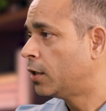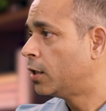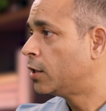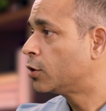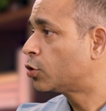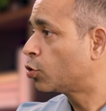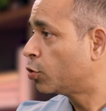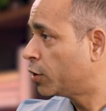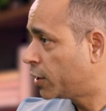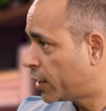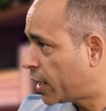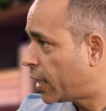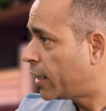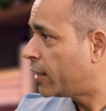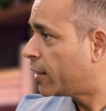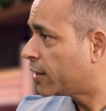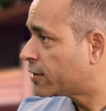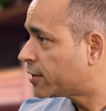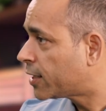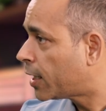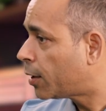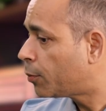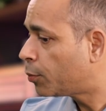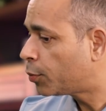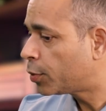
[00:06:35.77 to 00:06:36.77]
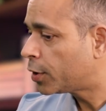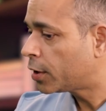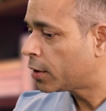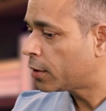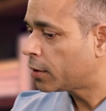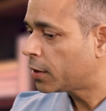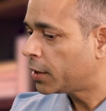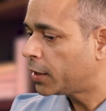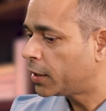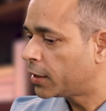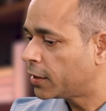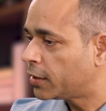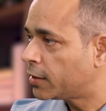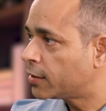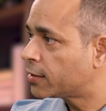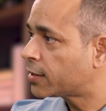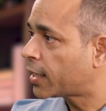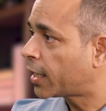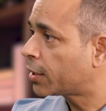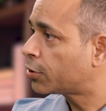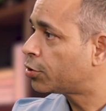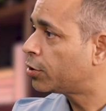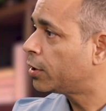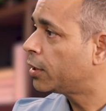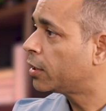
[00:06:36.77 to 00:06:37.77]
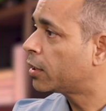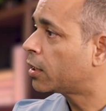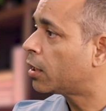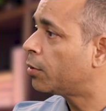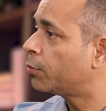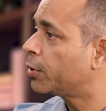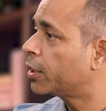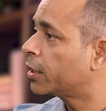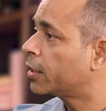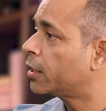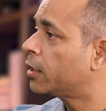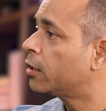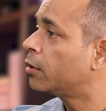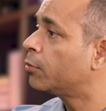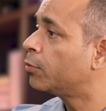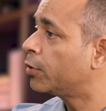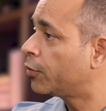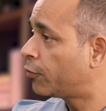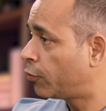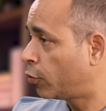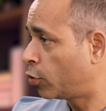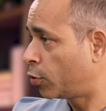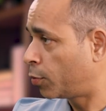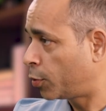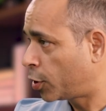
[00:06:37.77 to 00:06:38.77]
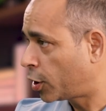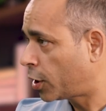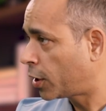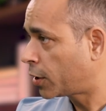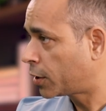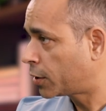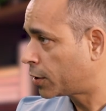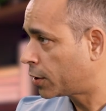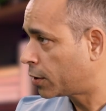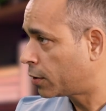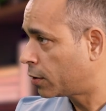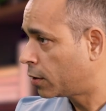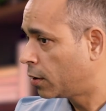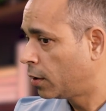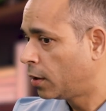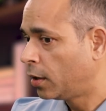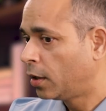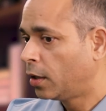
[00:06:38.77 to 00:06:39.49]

So in that example, it is actually coming in before production.